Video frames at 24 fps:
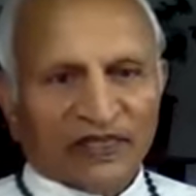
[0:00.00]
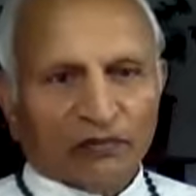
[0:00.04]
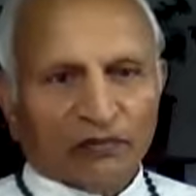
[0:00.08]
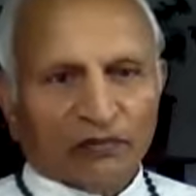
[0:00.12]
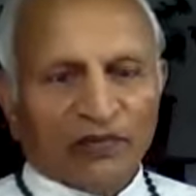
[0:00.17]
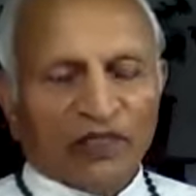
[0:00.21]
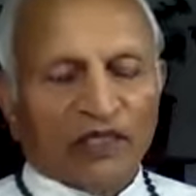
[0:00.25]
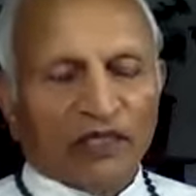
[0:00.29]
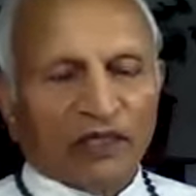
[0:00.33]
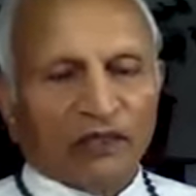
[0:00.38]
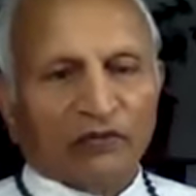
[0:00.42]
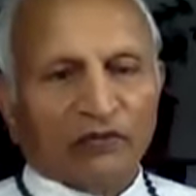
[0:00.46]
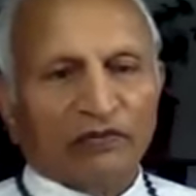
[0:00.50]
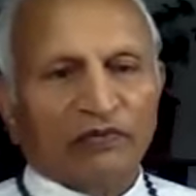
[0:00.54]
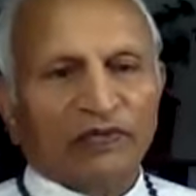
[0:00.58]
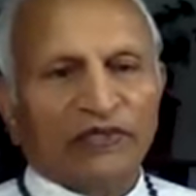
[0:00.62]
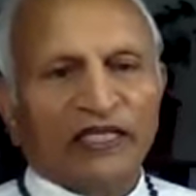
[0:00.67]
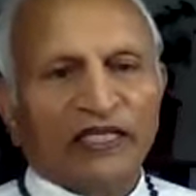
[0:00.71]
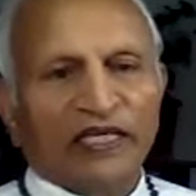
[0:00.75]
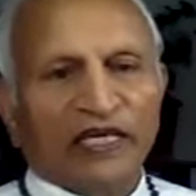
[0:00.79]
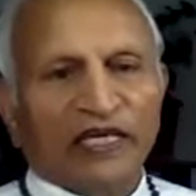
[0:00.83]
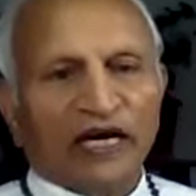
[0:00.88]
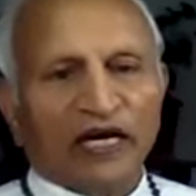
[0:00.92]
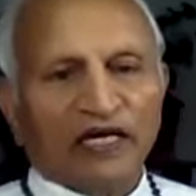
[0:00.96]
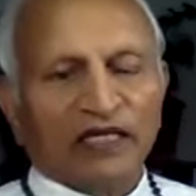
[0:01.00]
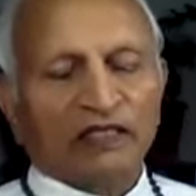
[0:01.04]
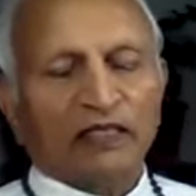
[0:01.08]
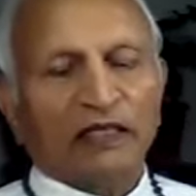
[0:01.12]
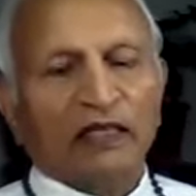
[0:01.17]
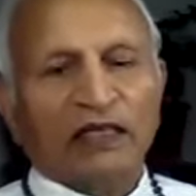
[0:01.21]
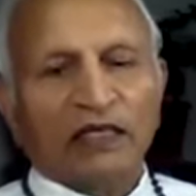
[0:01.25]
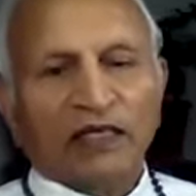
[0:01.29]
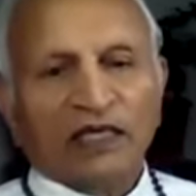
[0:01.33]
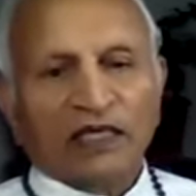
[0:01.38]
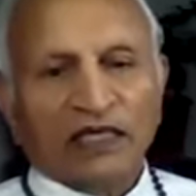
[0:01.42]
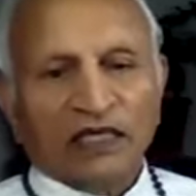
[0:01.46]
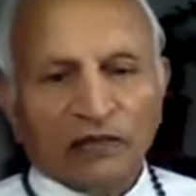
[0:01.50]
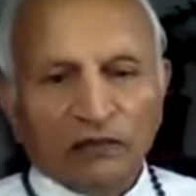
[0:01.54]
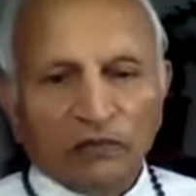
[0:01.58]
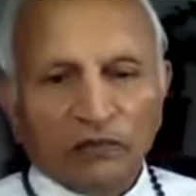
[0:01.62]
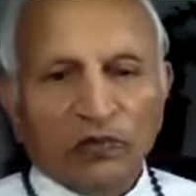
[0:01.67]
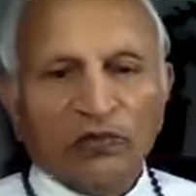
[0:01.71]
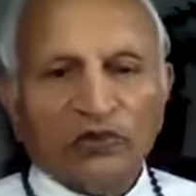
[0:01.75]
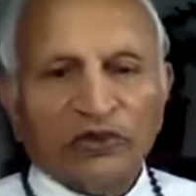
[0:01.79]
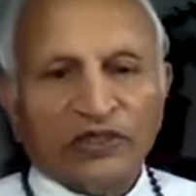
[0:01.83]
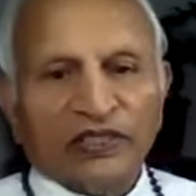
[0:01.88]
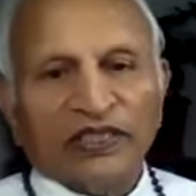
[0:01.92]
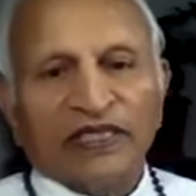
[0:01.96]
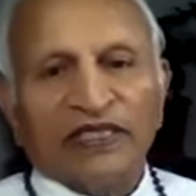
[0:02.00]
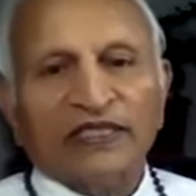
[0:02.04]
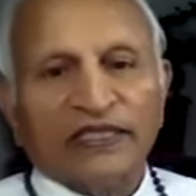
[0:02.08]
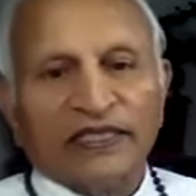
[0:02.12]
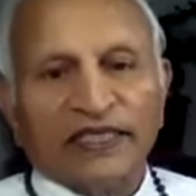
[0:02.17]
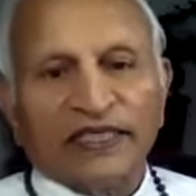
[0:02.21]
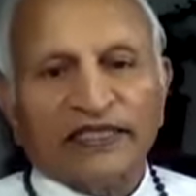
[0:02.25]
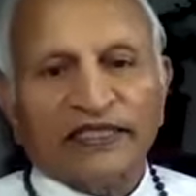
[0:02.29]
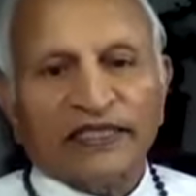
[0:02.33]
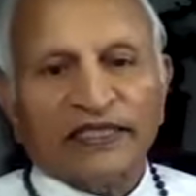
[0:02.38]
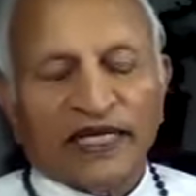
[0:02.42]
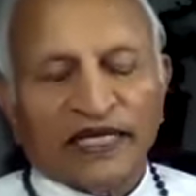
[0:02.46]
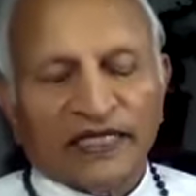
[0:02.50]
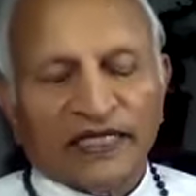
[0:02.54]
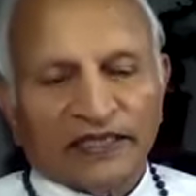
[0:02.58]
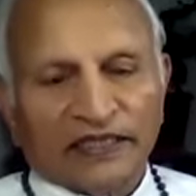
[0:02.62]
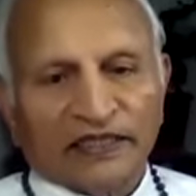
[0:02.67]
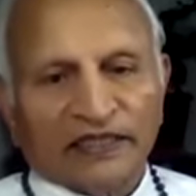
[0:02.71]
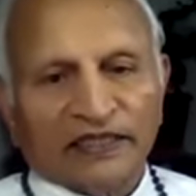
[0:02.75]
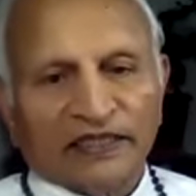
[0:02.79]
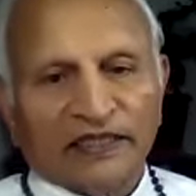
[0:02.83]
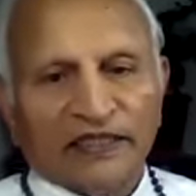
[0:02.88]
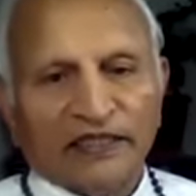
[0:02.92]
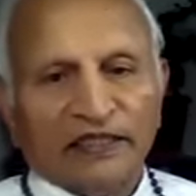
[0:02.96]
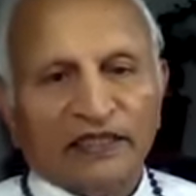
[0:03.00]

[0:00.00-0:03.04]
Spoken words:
because we are emotionally attached.